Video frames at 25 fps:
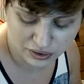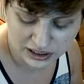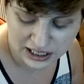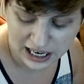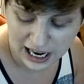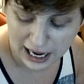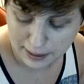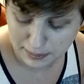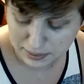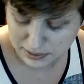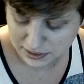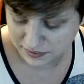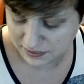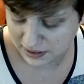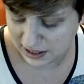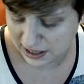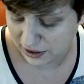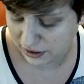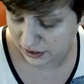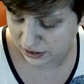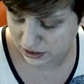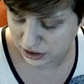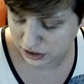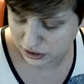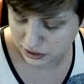types of
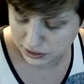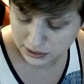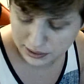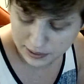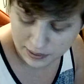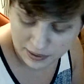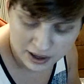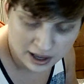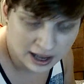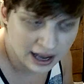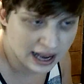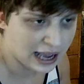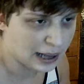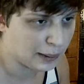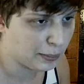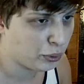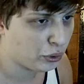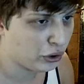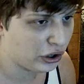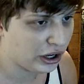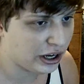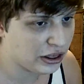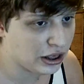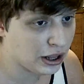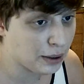characters, and
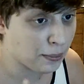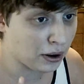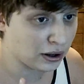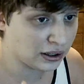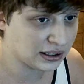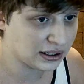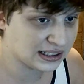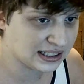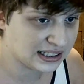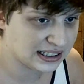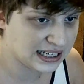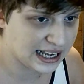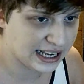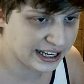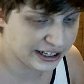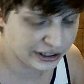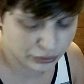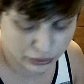putting them on stage